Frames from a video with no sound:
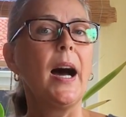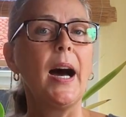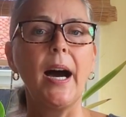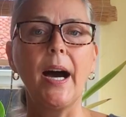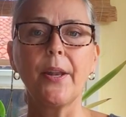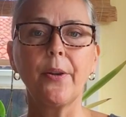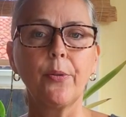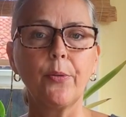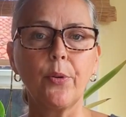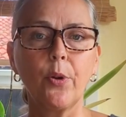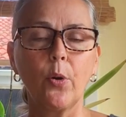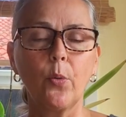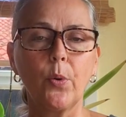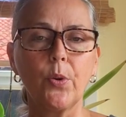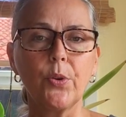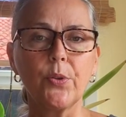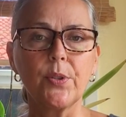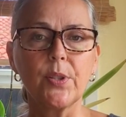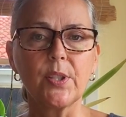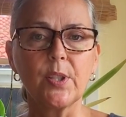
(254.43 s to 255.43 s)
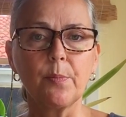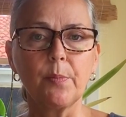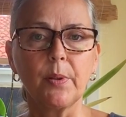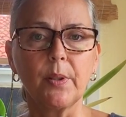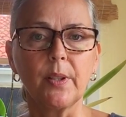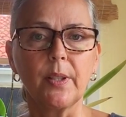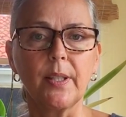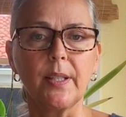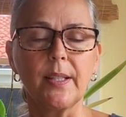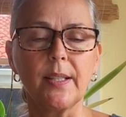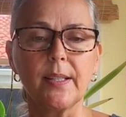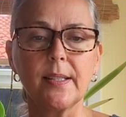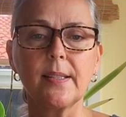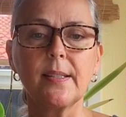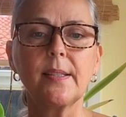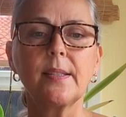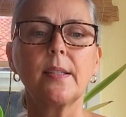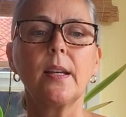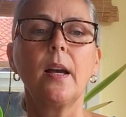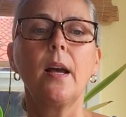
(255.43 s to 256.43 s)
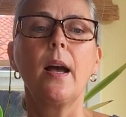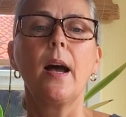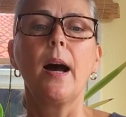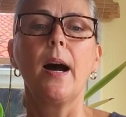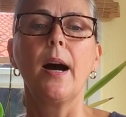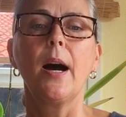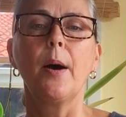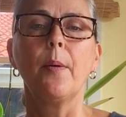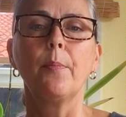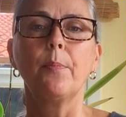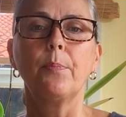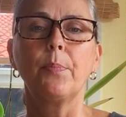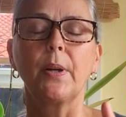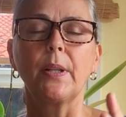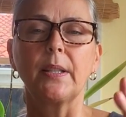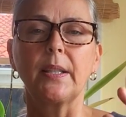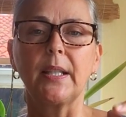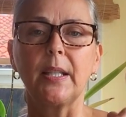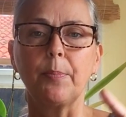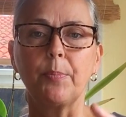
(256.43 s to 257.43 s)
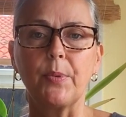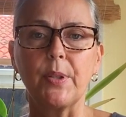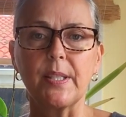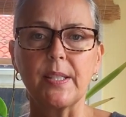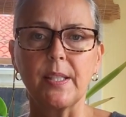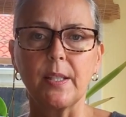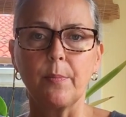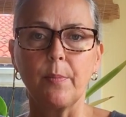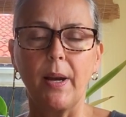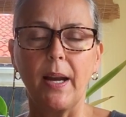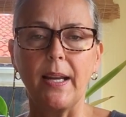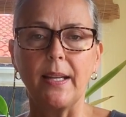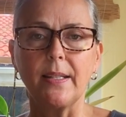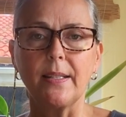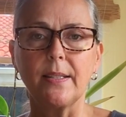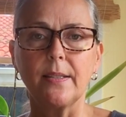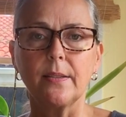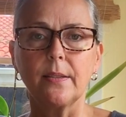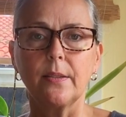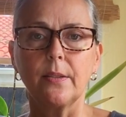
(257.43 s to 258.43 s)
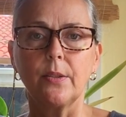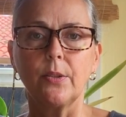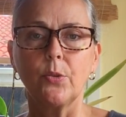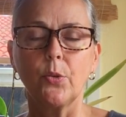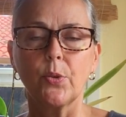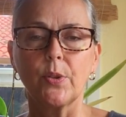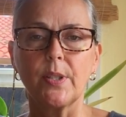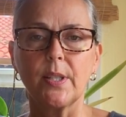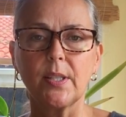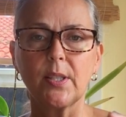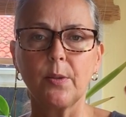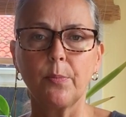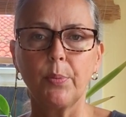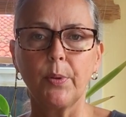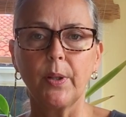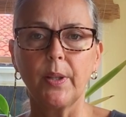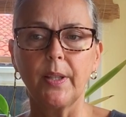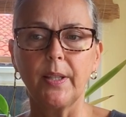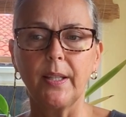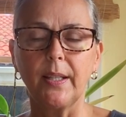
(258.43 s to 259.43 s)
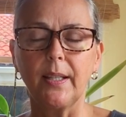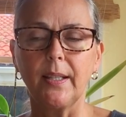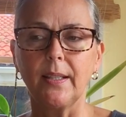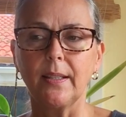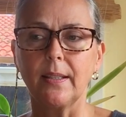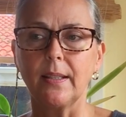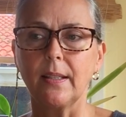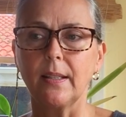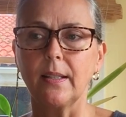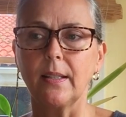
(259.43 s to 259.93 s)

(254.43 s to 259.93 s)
I don't know what your disability is, but keep this in mind. Your disability,